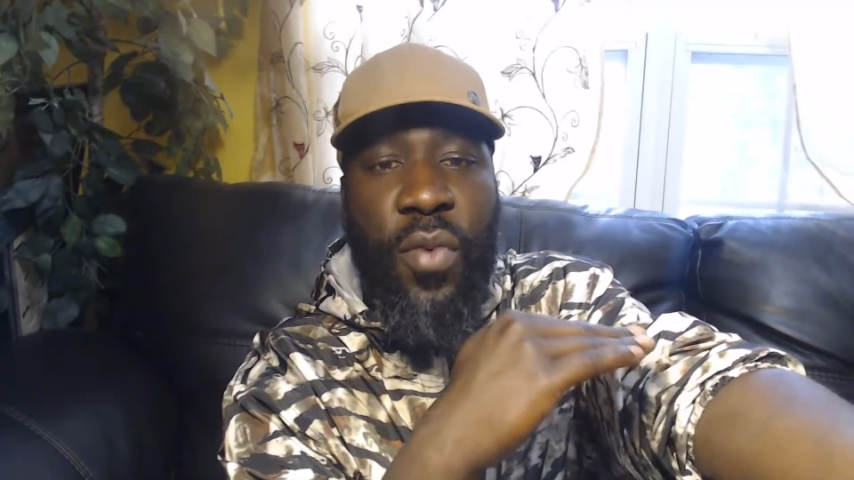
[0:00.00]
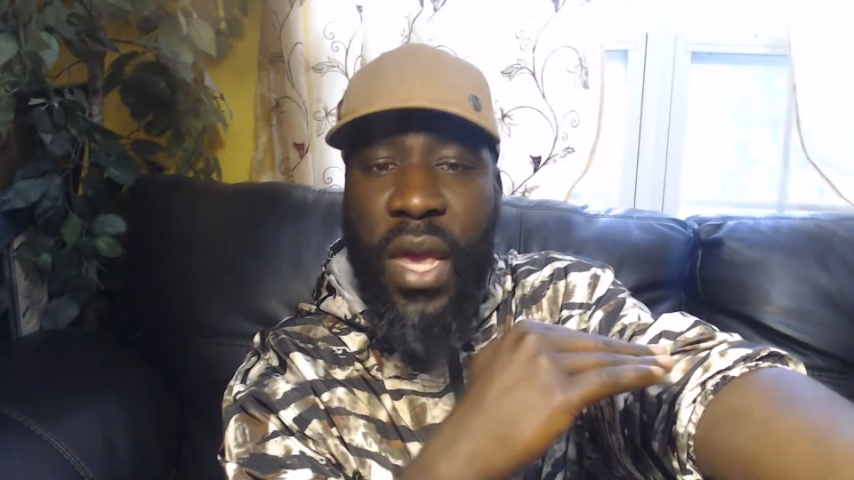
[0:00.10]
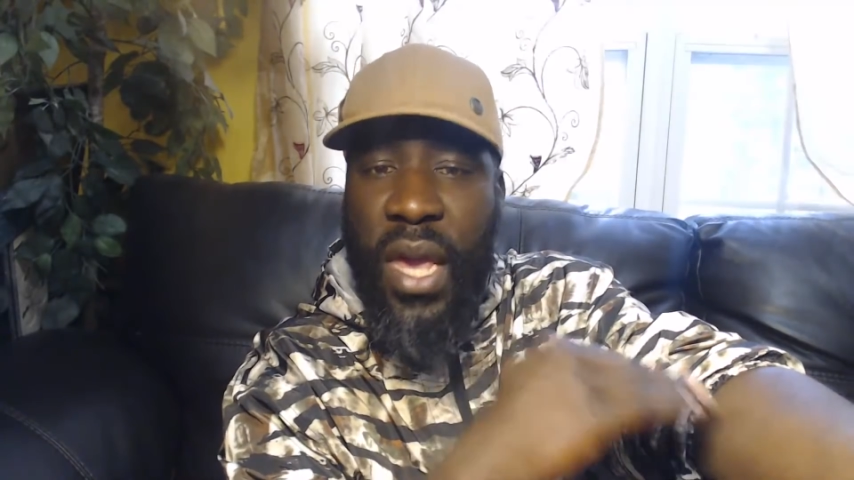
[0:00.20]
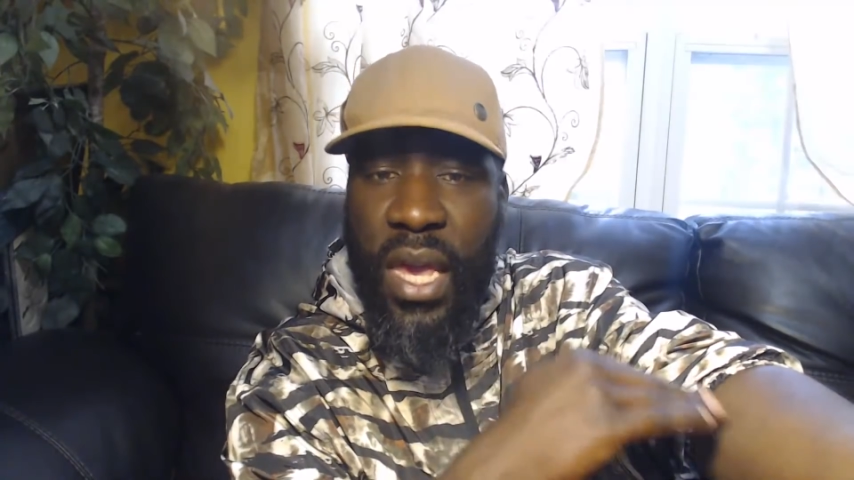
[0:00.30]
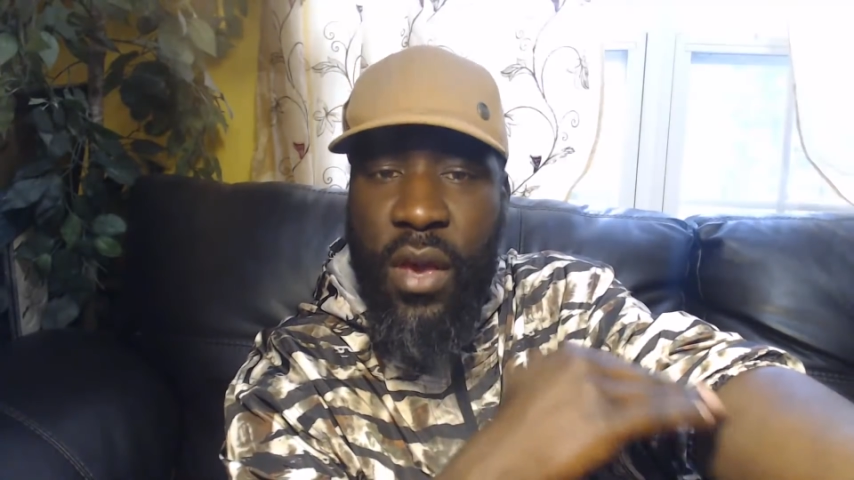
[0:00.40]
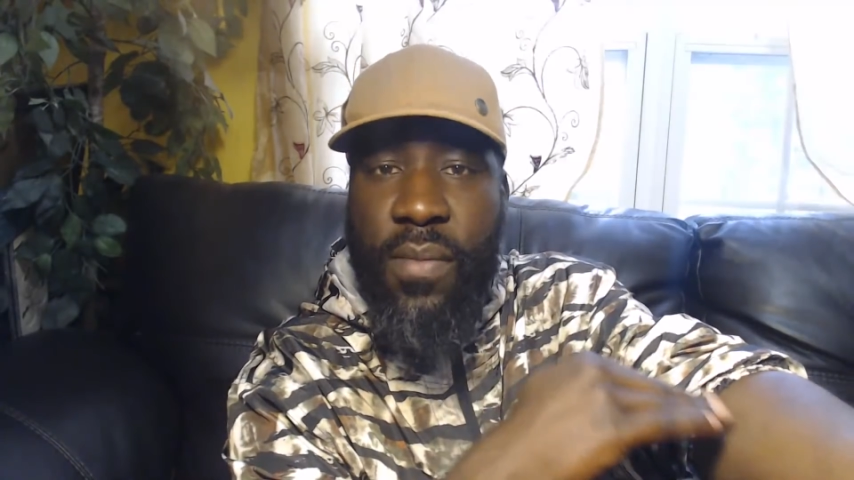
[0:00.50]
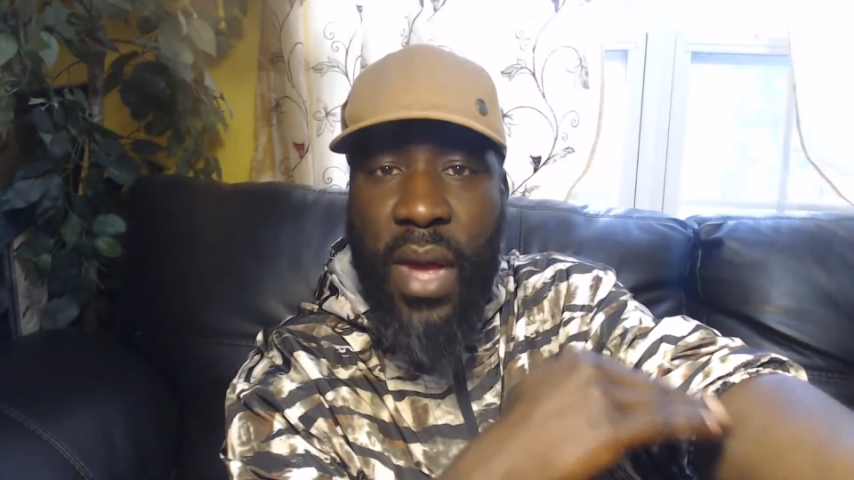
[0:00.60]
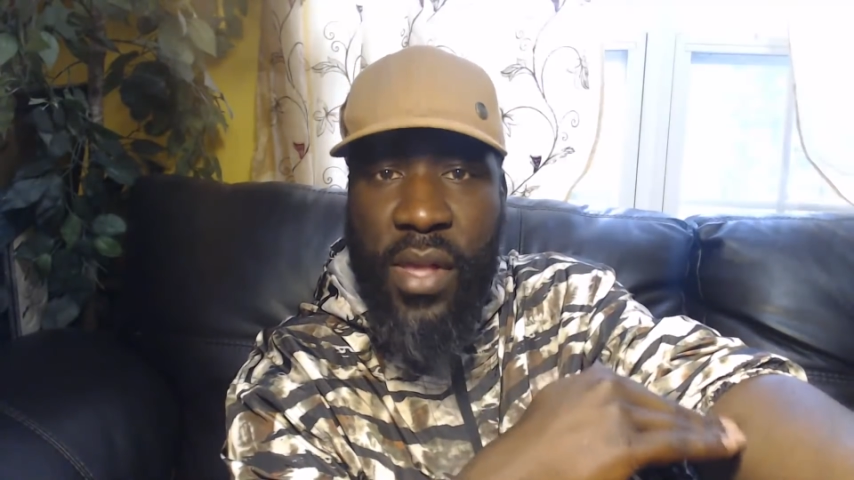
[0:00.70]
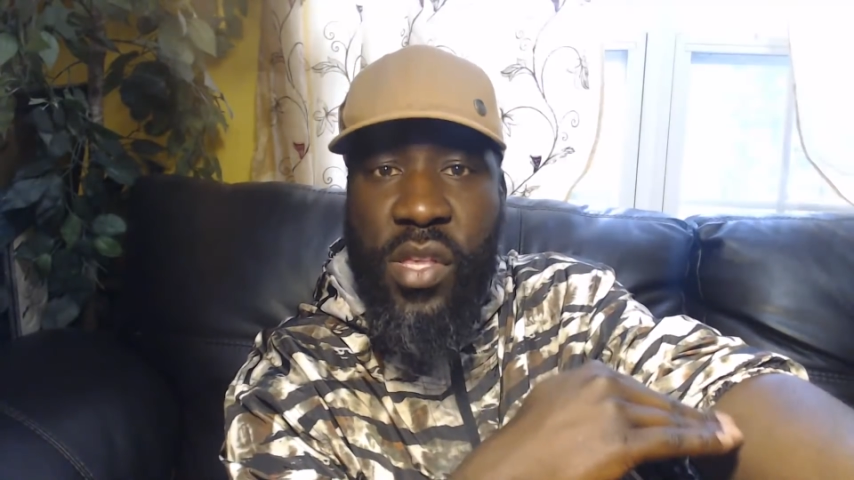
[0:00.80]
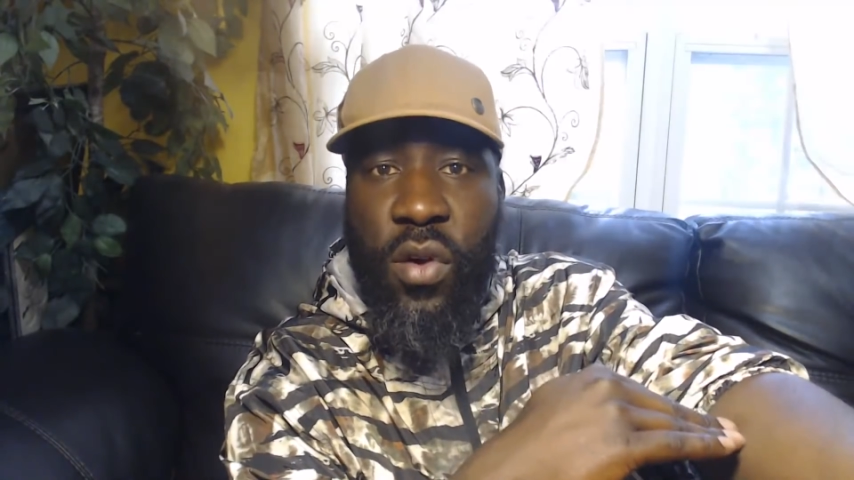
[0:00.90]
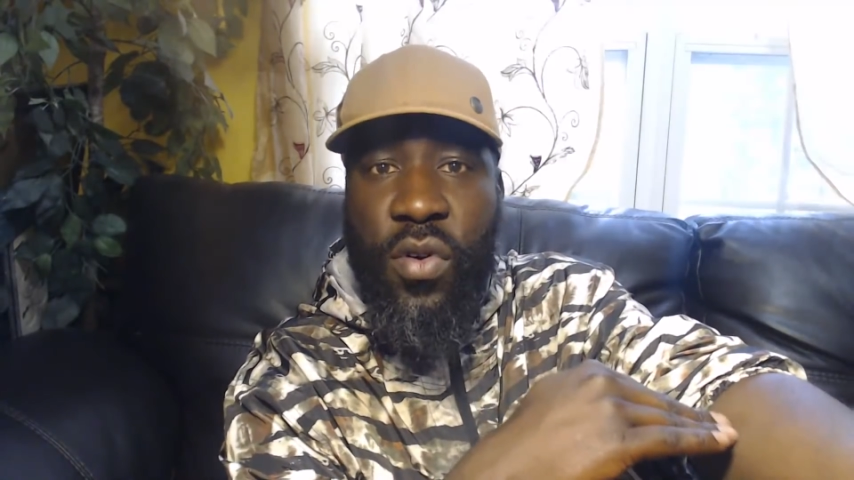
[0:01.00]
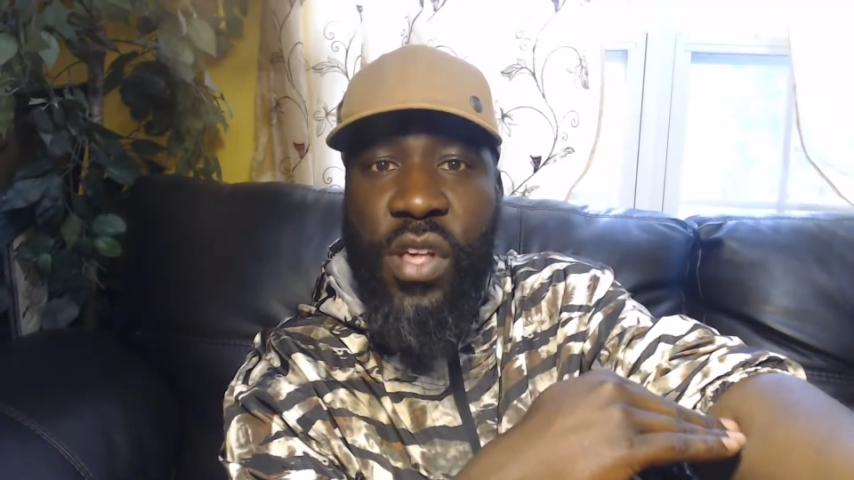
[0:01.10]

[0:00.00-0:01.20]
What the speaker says: will heal my soul.